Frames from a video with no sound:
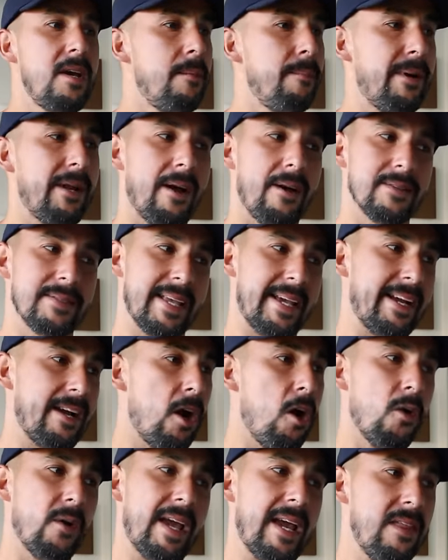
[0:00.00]
but I was like,
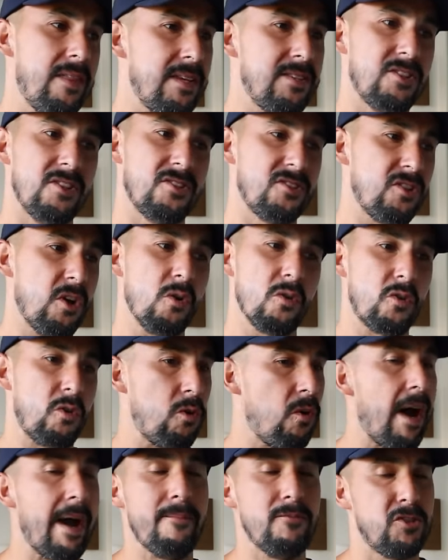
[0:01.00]
okay, this is so
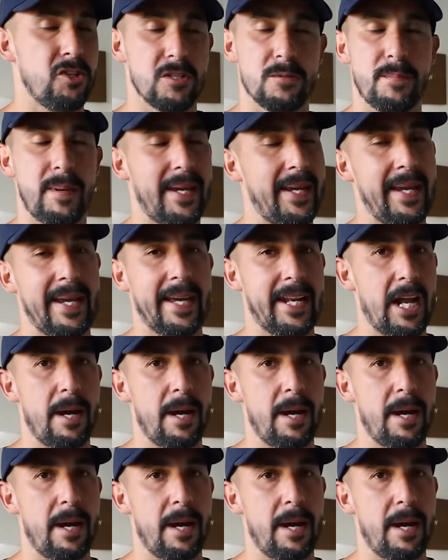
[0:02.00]
cool. I'm just picking it